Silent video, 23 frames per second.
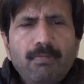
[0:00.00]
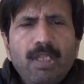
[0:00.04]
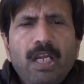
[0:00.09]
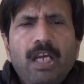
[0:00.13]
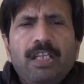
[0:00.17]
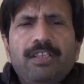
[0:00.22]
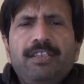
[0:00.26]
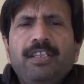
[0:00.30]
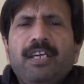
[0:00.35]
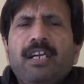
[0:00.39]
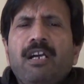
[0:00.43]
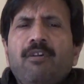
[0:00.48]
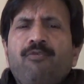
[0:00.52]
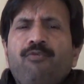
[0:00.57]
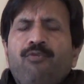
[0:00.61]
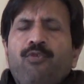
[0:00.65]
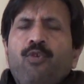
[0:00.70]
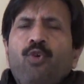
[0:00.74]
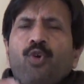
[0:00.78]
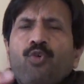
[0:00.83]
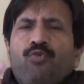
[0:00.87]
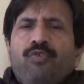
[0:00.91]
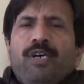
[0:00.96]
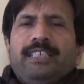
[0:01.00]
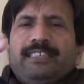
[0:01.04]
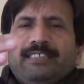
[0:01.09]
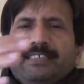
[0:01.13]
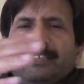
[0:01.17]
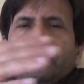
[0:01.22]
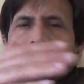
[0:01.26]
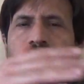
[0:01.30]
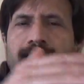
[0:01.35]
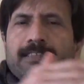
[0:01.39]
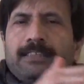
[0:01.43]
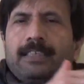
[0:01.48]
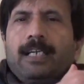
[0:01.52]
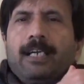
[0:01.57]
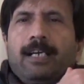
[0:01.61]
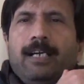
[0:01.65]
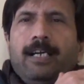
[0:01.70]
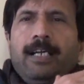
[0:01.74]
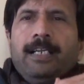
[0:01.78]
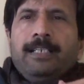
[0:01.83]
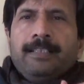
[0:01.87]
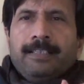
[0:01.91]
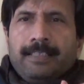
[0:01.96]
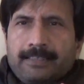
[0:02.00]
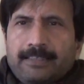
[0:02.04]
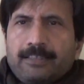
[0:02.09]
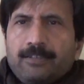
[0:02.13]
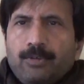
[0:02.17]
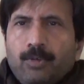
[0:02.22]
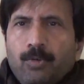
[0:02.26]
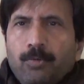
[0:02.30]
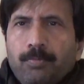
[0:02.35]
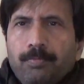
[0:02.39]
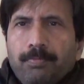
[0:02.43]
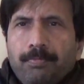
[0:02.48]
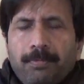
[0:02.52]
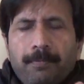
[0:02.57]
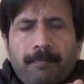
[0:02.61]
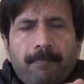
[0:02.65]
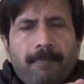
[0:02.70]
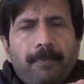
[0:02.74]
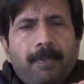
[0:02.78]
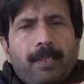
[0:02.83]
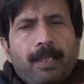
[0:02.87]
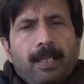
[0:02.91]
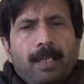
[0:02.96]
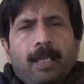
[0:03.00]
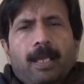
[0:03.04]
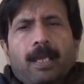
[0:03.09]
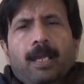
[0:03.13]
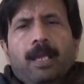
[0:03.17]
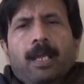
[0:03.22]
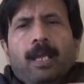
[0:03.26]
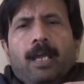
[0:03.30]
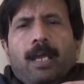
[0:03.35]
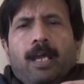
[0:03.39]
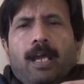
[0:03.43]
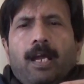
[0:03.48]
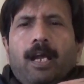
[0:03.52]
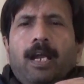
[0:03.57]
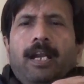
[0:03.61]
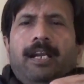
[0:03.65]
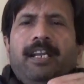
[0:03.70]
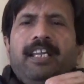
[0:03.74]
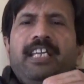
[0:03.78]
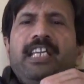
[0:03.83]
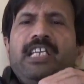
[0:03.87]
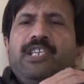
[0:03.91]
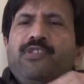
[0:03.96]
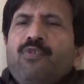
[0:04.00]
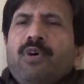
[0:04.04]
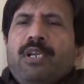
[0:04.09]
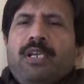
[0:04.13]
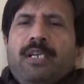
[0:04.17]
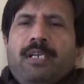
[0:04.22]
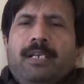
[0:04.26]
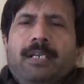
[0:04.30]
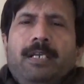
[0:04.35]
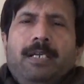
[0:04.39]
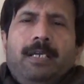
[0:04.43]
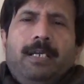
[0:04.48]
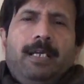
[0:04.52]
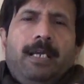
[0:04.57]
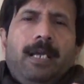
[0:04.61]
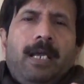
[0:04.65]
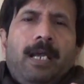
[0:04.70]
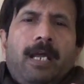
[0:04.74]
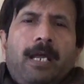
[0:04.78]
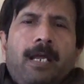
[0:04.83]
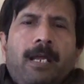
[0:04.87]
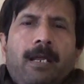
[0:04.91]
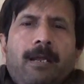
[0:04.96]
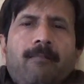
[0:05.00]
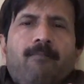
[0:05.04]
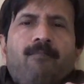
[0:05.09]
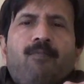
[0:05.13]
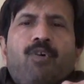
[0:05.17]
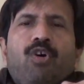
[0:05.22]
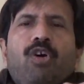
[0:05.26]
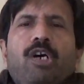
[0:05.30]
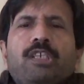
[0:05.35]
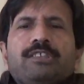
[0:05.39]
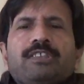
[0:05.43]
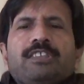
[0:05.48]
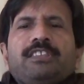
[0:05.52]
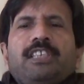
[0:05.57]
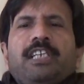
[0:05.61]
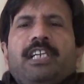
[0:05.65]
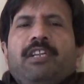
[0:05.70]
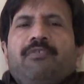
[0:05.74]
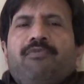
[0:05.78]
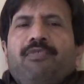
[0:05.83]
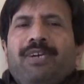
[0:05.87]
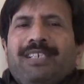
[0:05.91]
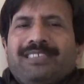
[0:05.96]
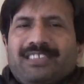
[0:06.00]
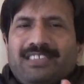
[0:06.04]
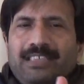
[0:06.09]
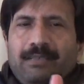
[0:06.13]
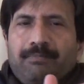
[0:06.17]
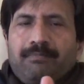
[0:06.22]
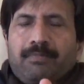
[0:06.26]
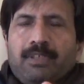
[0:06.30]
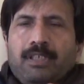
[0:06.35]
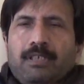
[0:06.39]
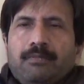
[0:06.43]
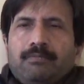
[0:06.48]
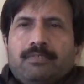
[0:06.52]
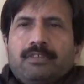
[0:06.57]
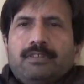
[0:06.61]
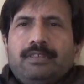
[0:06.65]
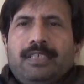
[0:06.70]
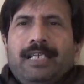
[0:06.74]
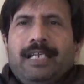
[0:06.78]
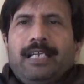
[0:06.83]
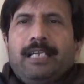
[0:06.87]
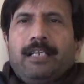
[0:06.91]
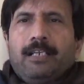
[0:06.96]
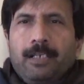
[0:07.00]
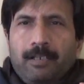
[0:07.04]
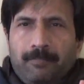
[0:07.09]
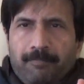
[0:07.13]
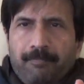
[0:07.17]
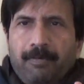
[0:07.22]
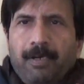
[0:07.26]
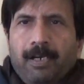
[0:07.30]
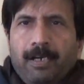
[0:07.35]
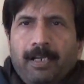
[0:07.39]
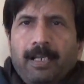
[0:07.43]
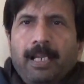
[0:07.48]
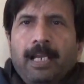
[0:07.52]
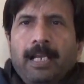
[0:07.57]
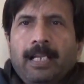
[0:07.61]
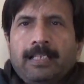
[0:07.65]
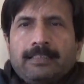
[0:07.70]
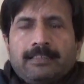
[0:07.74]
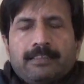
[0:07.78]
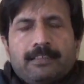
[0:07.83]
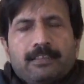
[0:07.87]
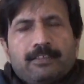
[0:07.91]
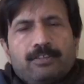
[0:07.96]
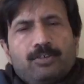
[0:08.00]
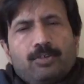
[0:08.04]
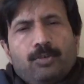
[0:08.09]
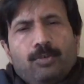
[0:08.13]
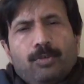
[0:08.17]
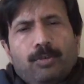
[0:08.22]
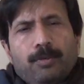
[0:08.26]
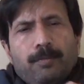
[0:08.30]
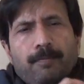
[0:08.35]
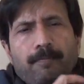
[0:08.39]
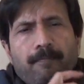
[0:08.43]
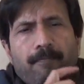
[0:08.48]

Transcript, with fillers: There are four viruses in this group and each one uh, causes a different symptoms and different illnesses, you know.